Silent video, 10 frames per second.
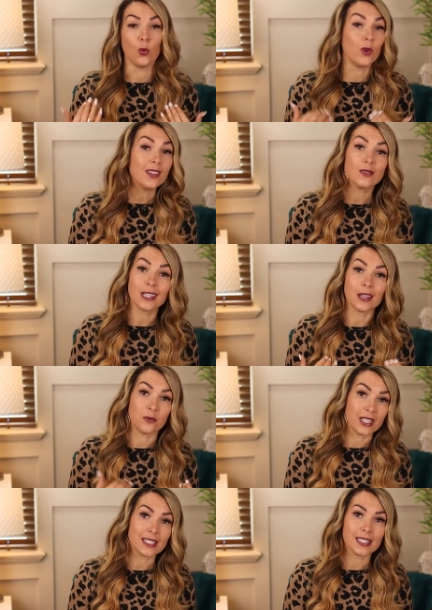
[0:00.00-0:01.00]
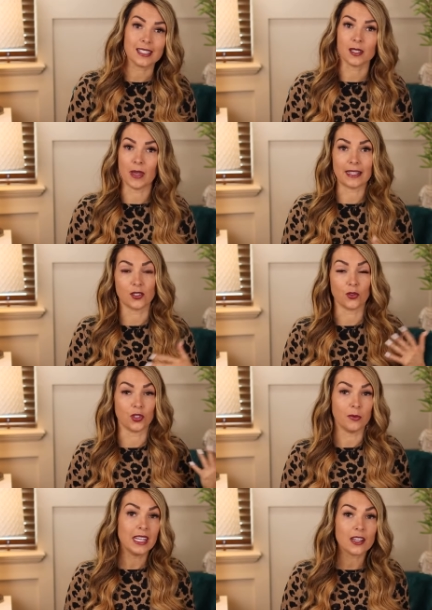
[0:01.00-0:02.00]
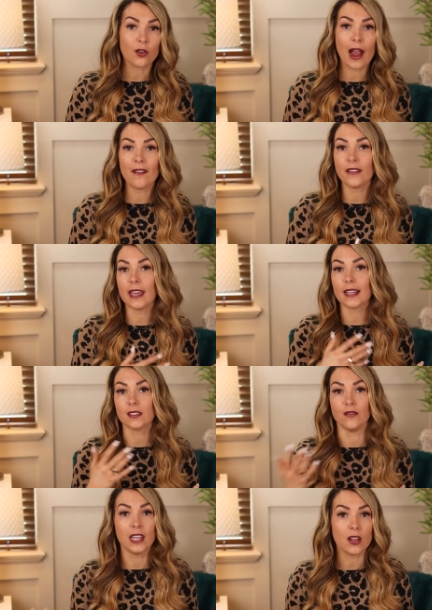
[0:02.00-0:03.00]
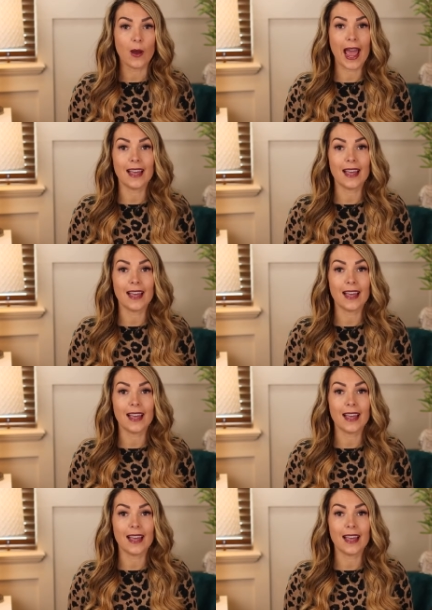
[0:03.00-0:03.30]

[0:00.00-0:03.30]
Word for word: We use it in business to make social media graphics, video